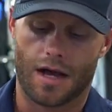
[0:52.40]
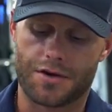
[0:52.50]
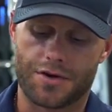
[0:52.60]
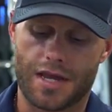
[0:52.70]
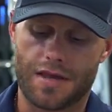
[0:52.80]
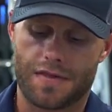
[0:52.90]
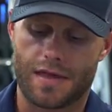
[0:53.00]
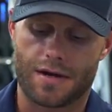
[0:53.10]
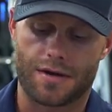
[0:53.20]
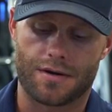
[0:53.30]
Underneath
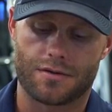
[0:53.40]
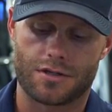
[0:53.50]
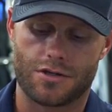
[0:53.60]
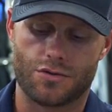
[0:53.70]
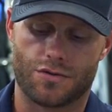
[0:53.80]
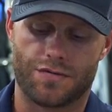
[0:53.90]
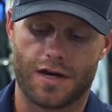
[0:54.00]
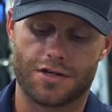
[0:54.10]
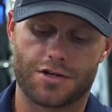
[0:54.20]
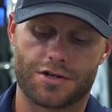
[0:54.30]
there, you'll
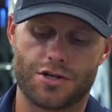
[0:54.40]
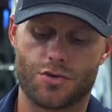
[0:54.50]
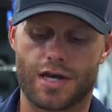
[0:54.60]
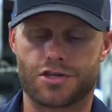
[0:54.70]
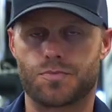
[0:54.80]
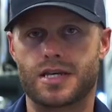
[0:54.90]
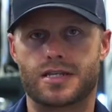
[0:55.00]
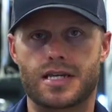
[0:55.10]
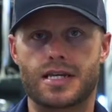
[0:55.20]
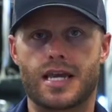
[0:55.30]
find your
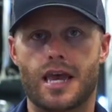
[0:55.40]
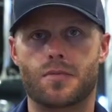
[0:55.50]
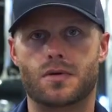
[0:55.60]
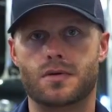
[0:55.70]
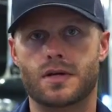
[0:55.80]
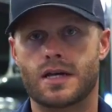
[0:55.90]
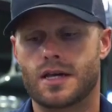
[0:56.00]
USB-C cable.